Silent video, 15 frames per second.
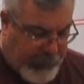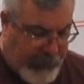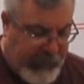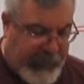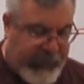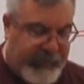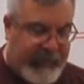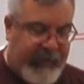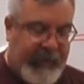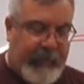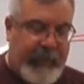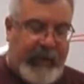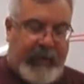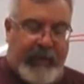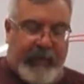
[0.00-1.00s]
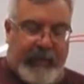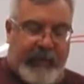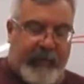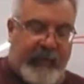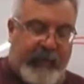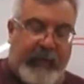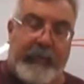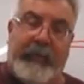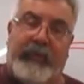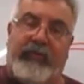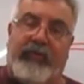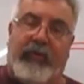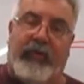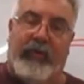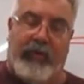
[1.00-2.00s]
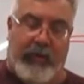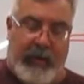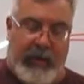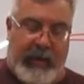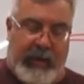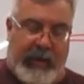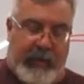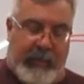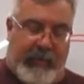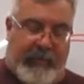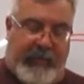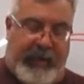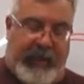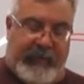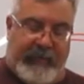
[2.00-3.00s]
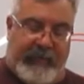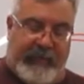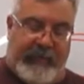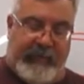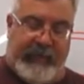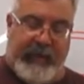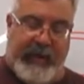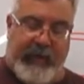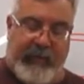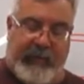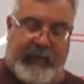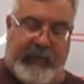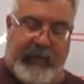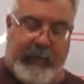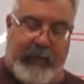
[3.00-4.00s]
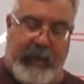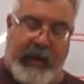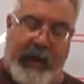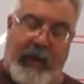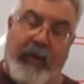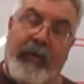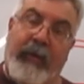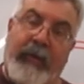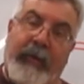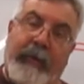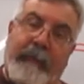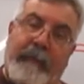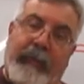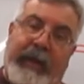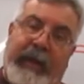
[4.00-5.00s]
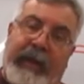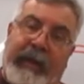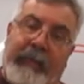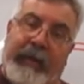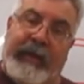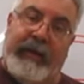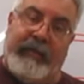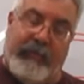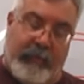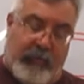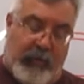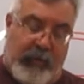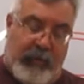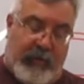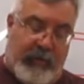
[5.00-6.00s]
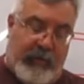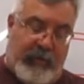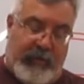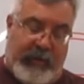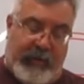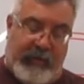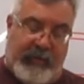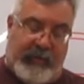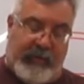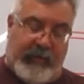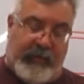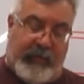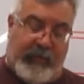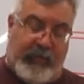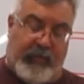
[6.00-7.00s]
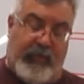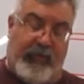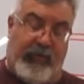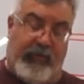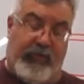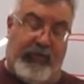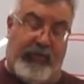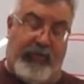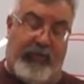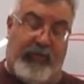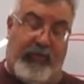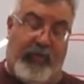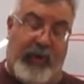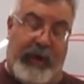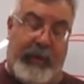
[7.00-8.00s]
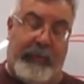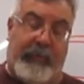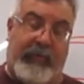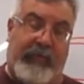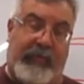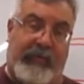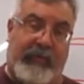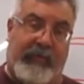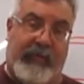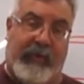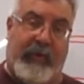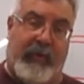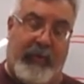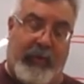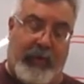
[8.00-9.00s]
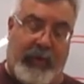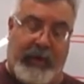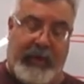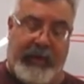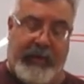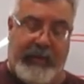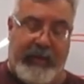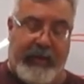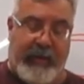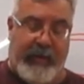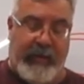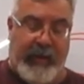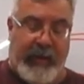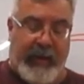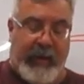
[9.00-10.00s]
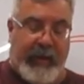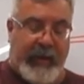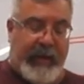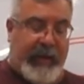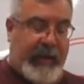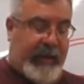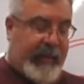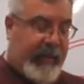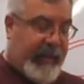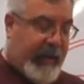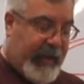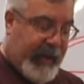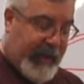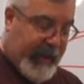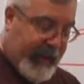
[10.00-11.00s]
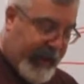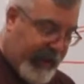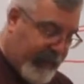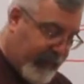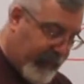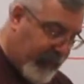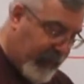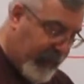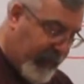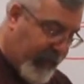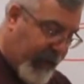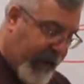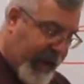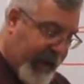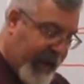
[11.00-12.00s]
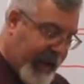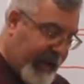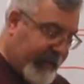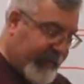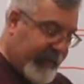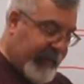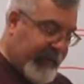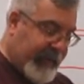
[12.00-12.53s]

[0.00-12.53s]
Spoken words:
like I said, I'm going to cut this a little bit shorter. I'm going to fasten this down somehow, and I'm going to get some 3/32 strips, start working there. Okay, then after that,